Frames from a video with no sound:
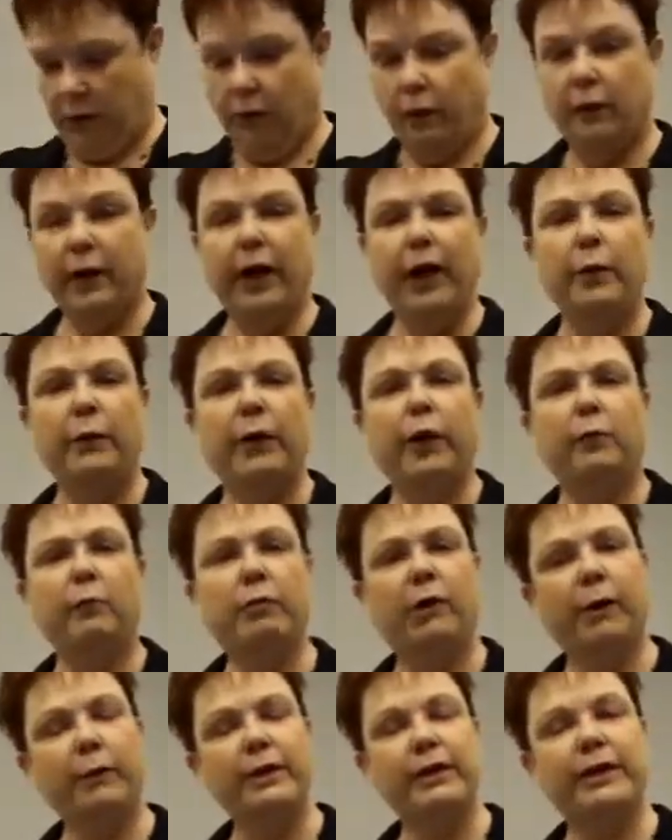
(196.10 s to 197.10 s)
Okay, we could
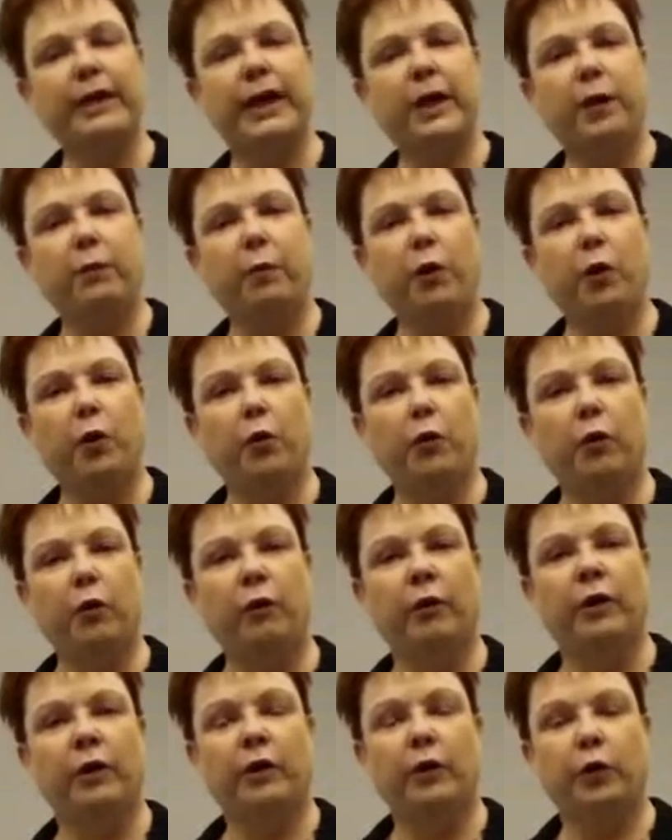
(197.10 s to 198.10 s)
probably take a
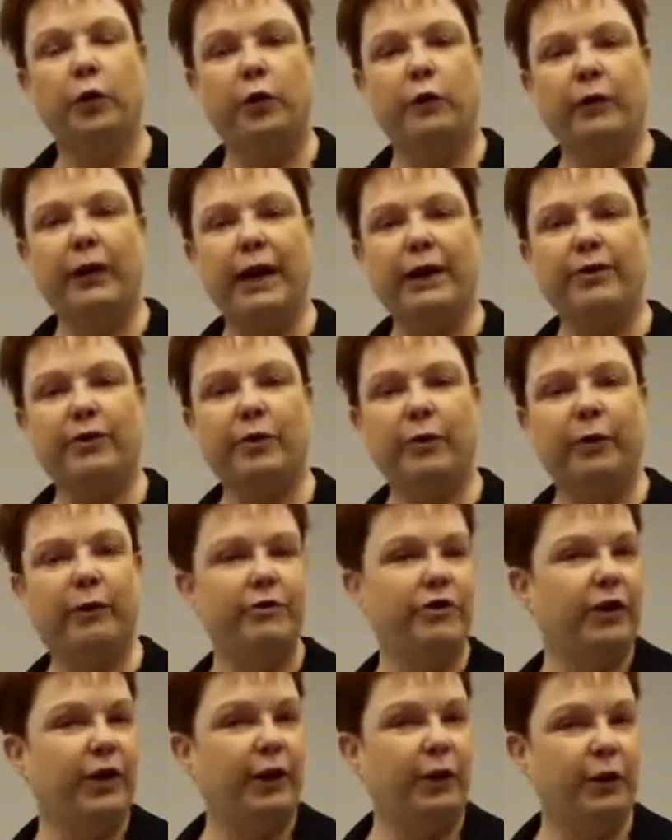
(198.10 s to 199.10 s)
poll. Who likes
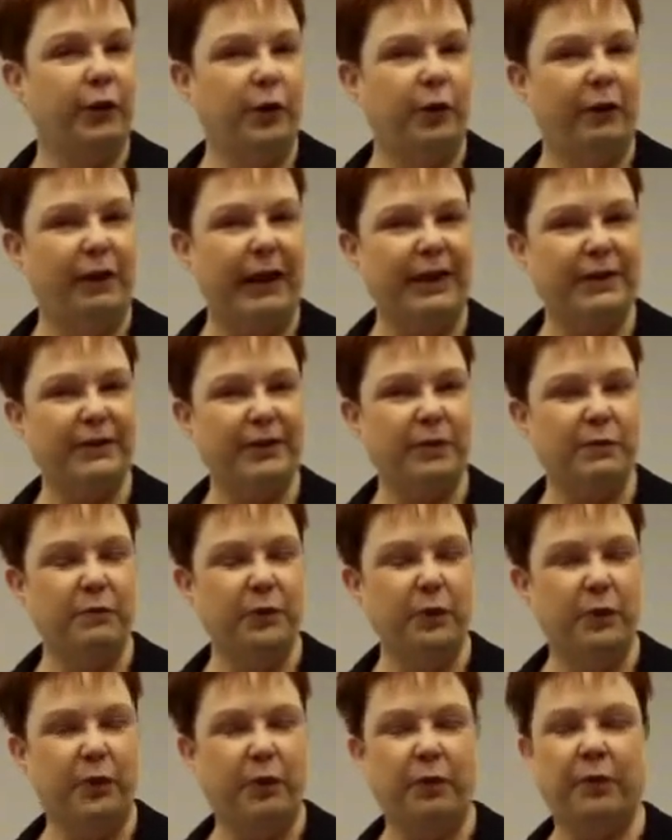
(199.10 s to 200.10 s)
crunchy? Who likes
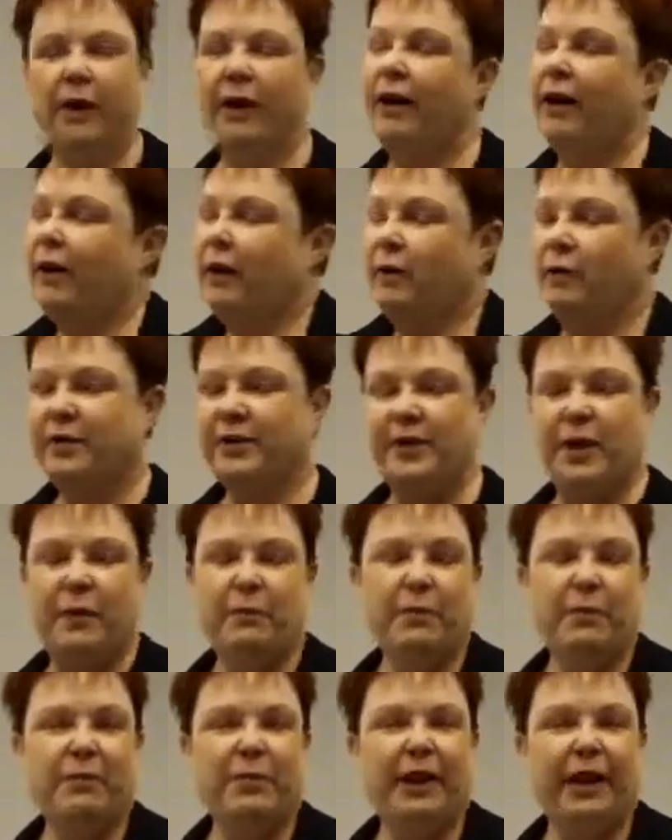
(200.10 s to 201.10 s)
smooth?
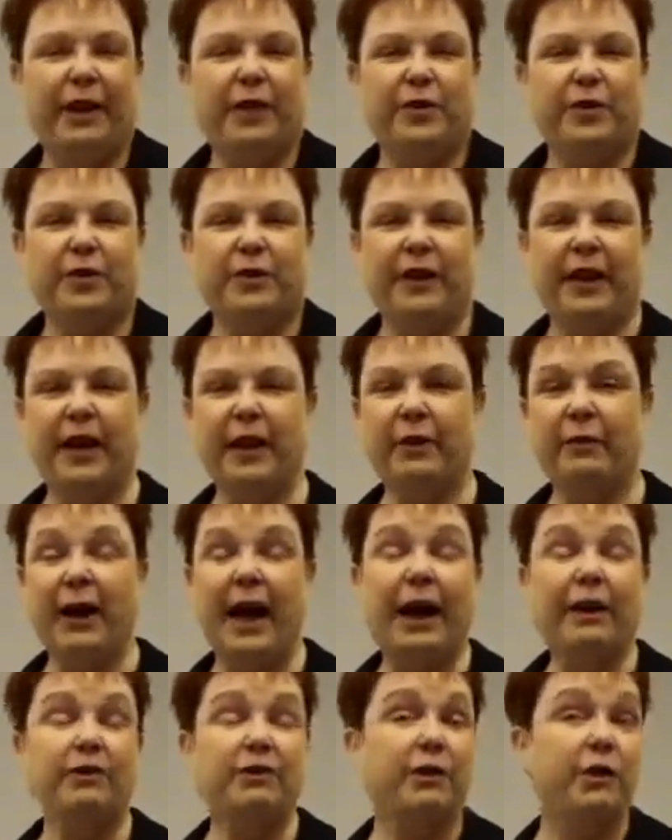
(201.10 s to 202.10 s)
Some of each.
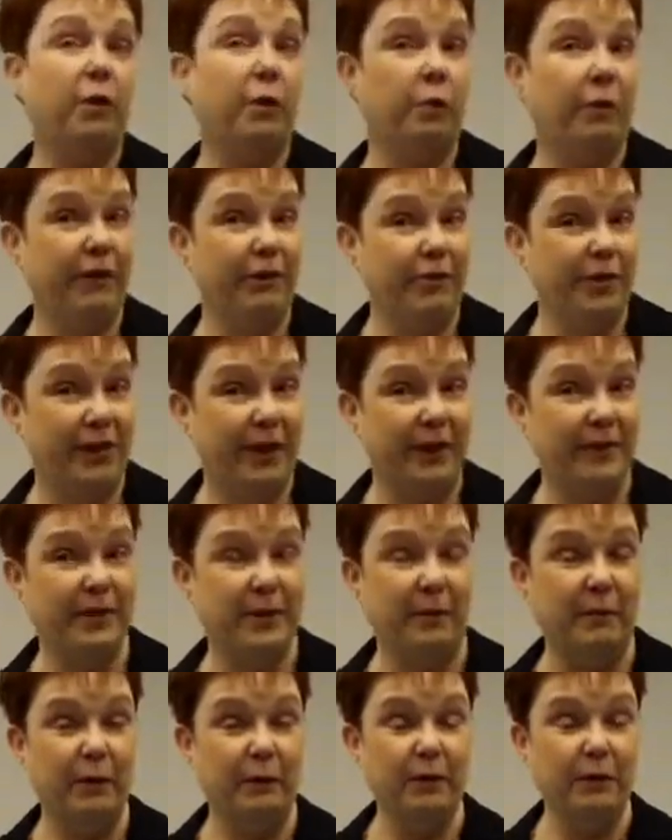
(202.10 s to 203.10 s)
Actually, crunchy is
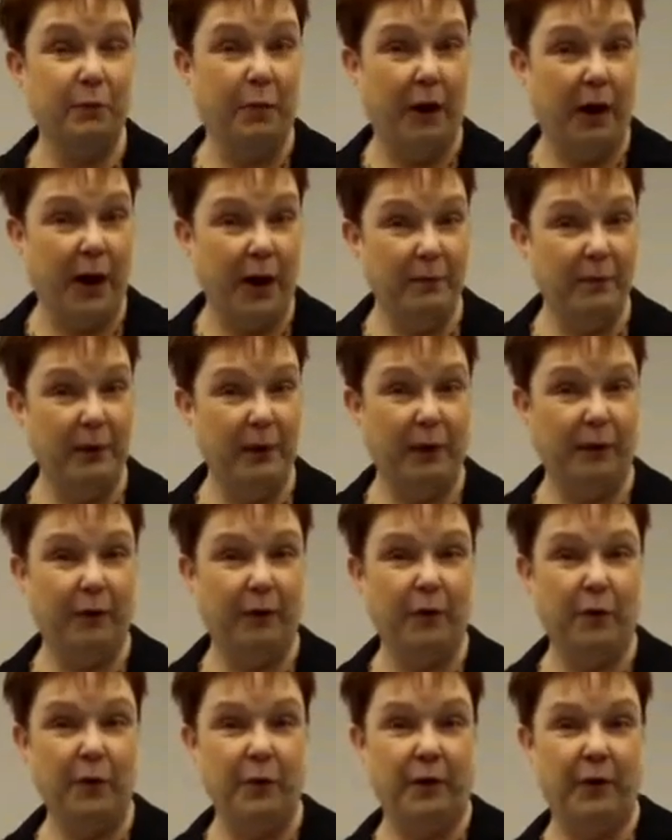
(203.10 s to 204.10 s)
the most
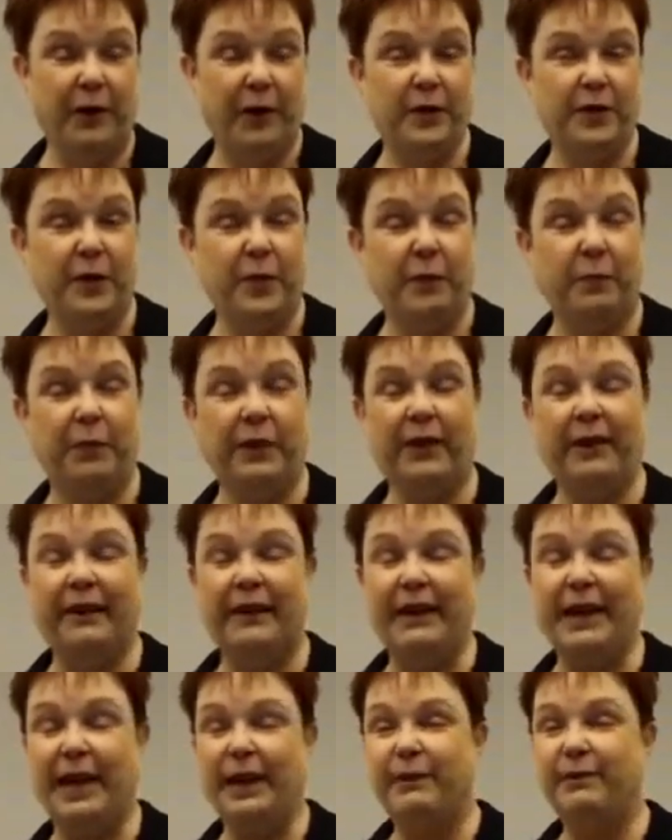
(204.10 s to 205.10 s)
popular according to the
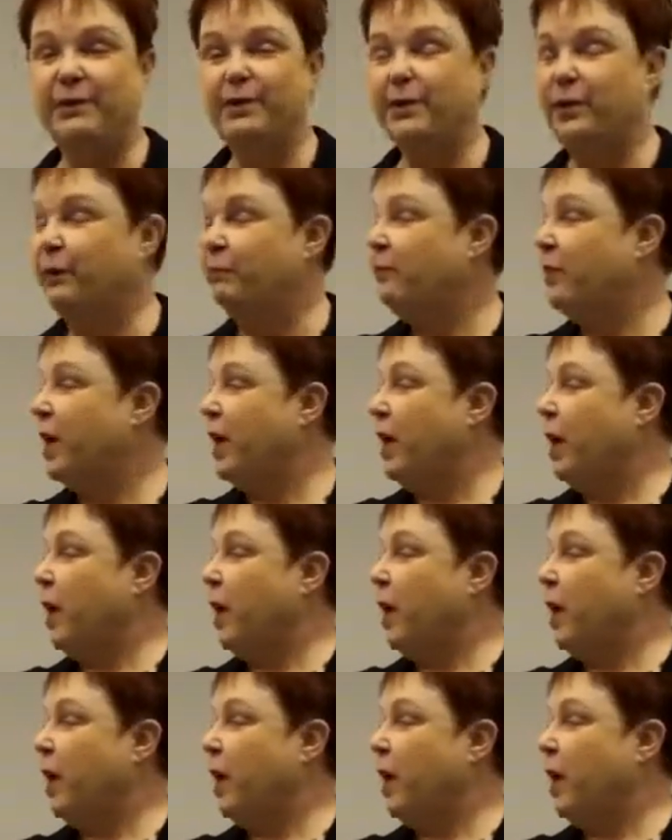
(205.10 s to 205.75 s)
Peanut Council.